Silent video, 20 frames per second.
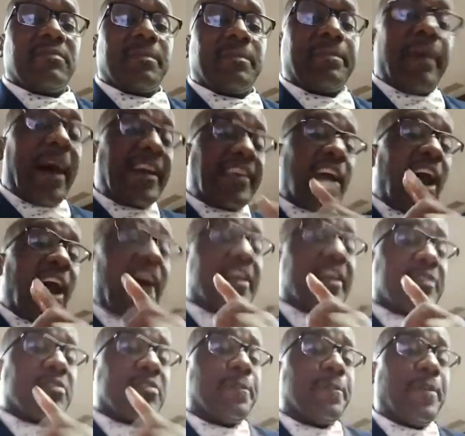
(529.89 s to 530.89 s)
by the
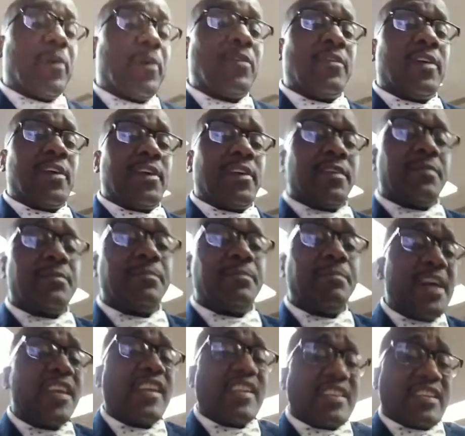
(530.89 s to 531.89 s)
Honorable
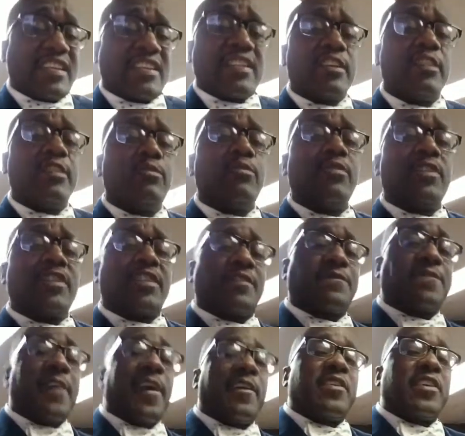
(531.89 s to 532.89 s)
Minister Louis
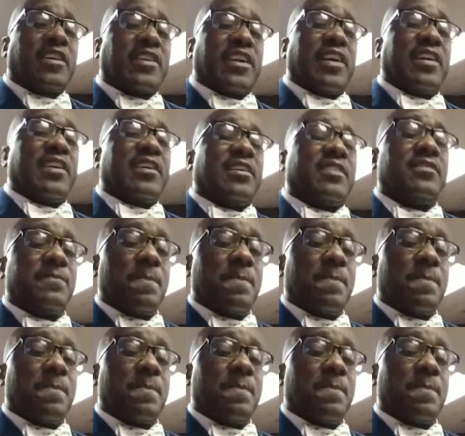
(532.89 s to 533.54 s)
Farrakhan.